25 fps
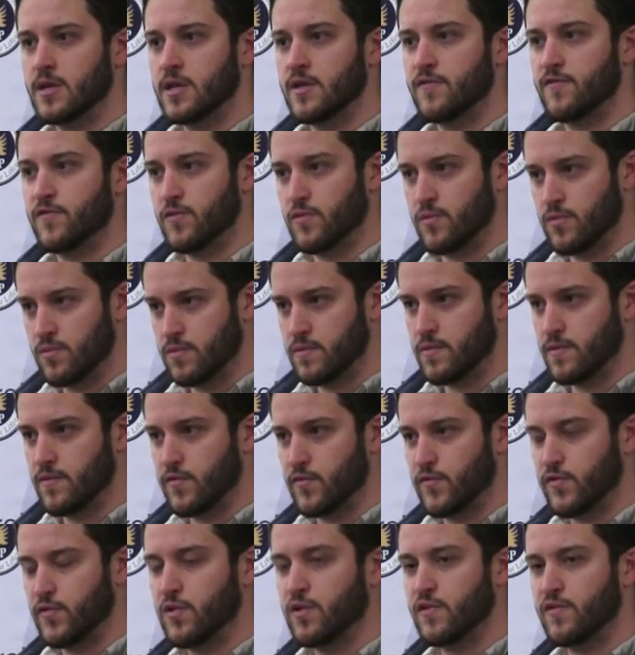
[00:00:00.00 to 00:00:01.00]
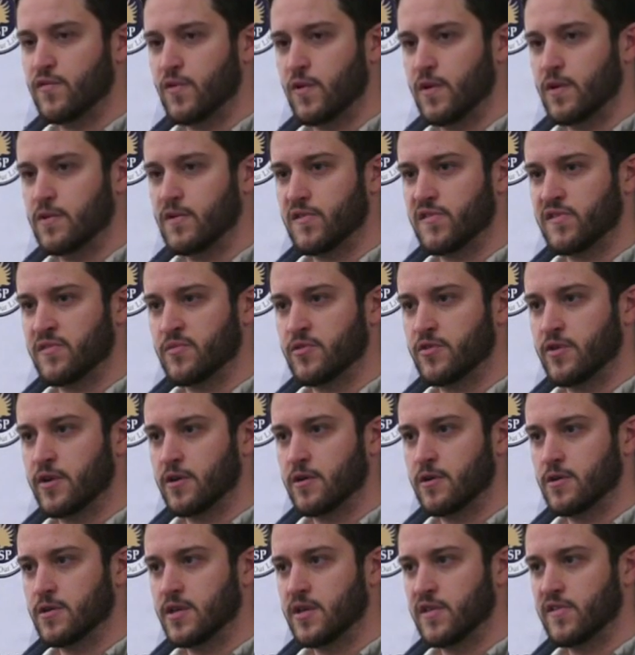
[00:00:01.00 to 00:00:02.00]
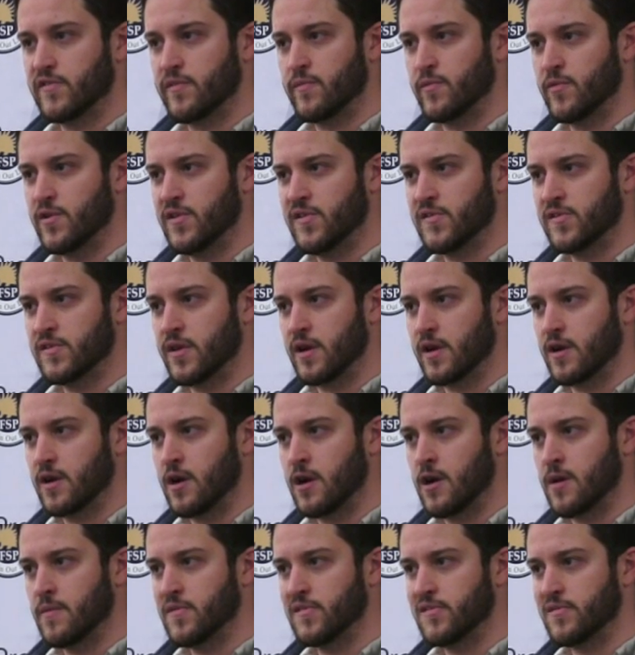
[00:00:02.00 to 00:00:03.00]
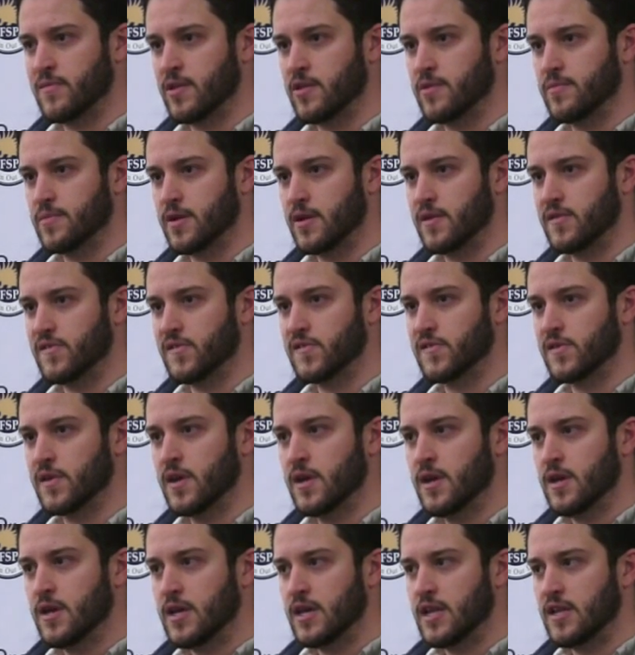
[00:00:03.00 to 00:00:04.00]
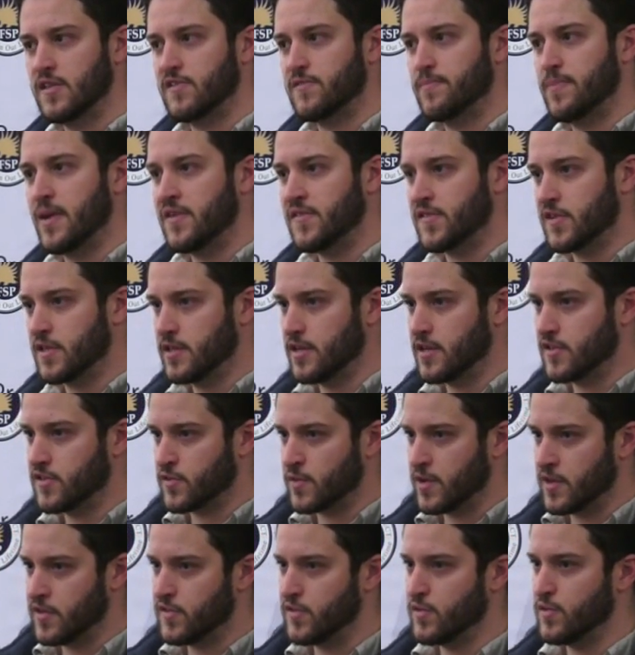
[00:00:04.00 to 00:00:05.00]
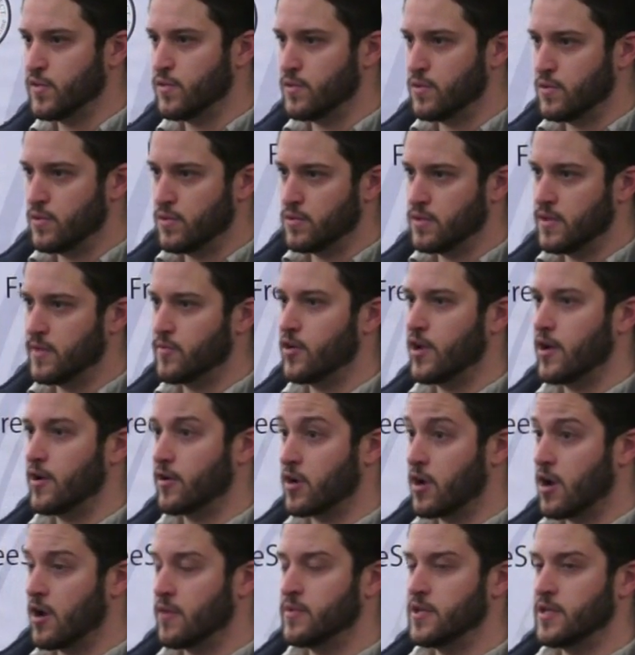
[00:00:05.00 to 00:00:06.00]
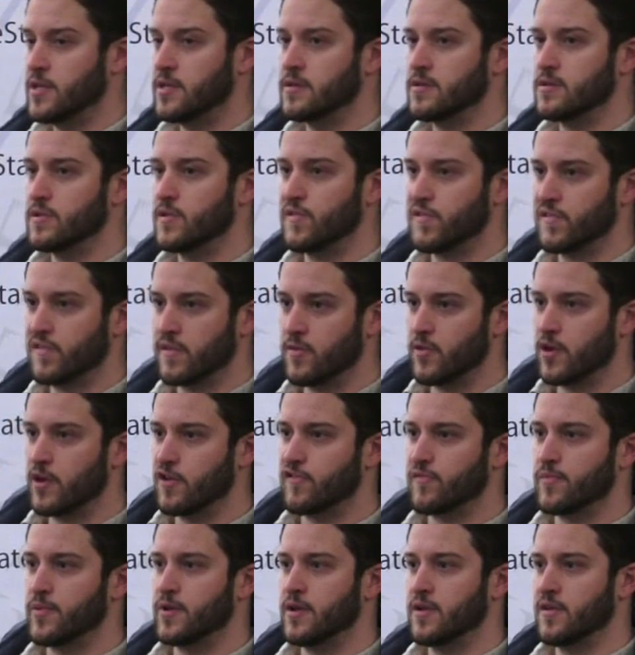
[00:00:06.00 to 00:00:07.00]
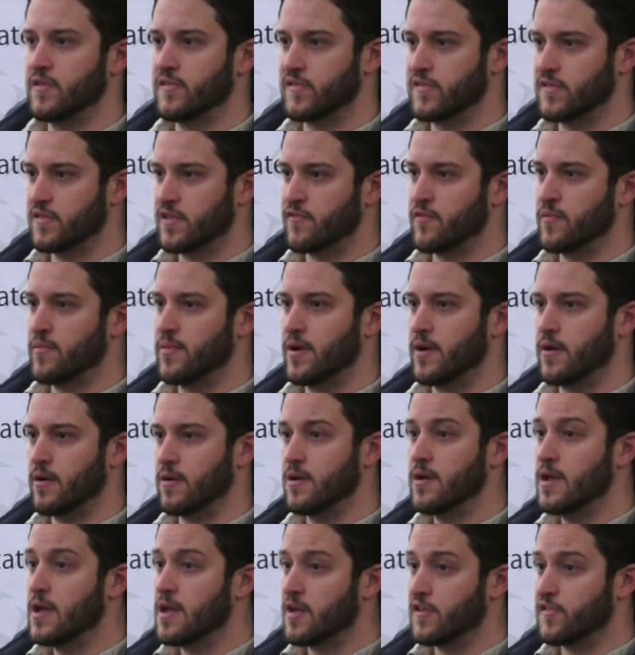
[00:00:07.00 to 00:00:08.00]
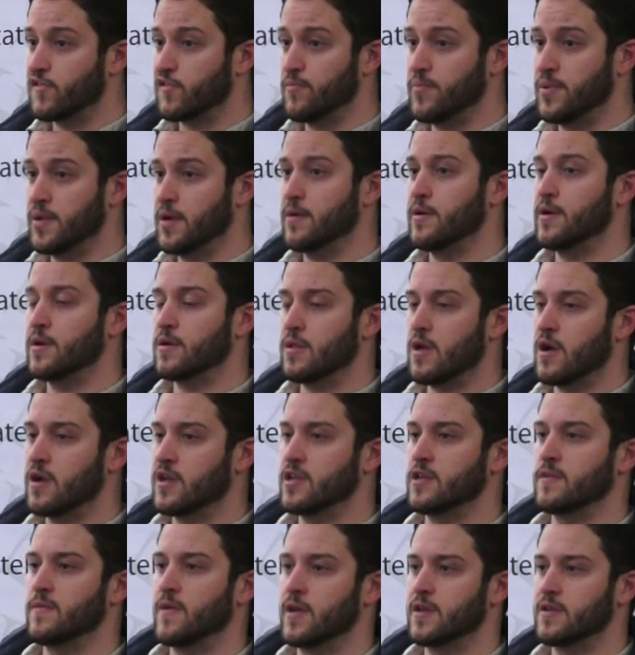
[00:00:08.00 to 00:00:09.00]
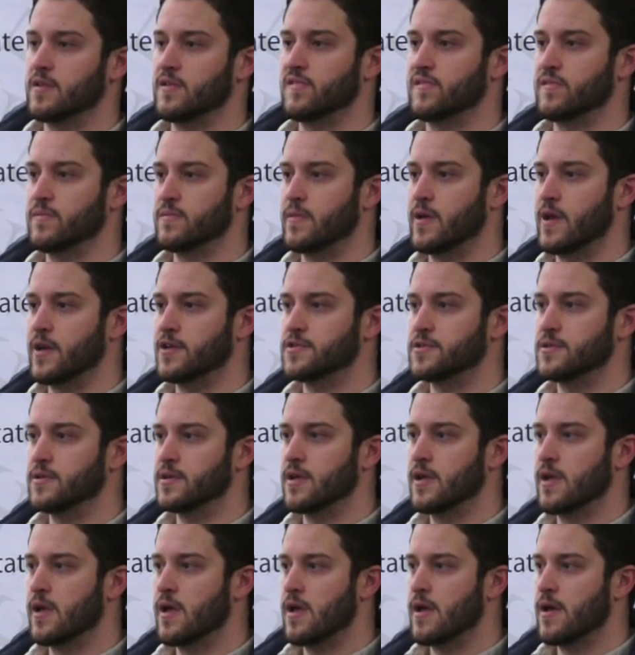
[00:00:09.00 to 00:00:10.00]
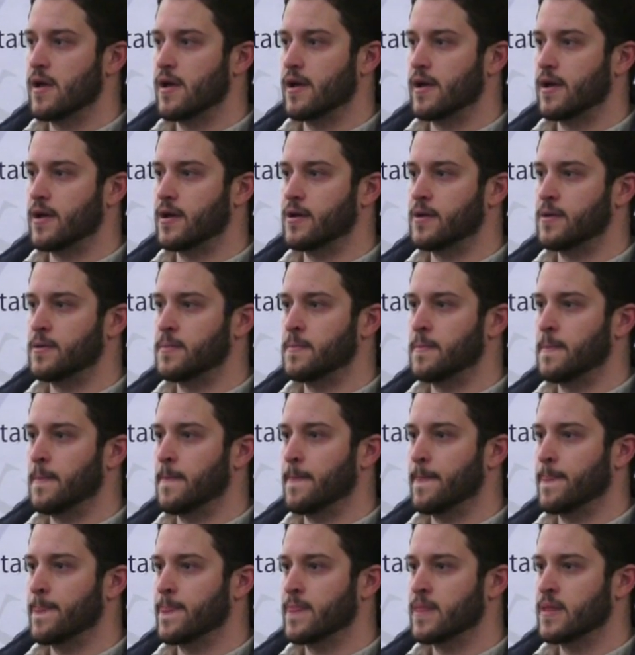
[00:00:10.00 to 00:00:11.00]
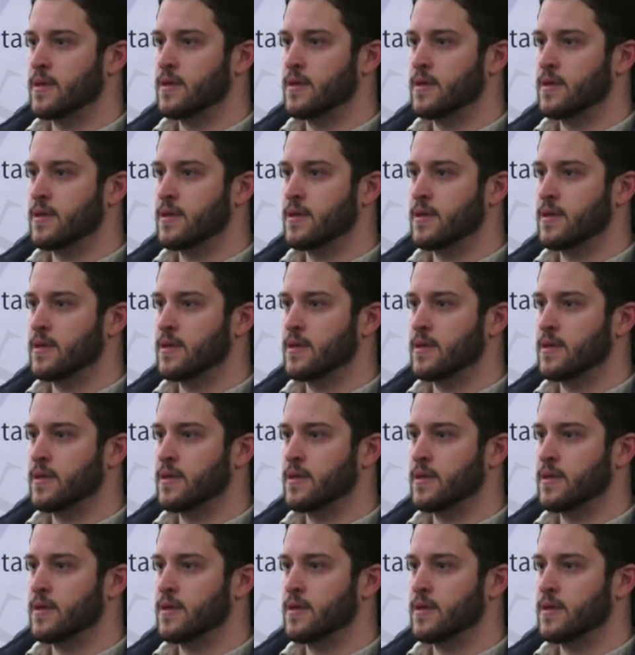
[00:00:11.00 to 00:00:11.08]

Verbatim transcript: And if you, if you look for it, there's some critical links from Reason.com and some other places. It's basically a 22 Liberator carbine. It uses Liberator springs, a different barrel, a superior locking mechanism, actually. Um,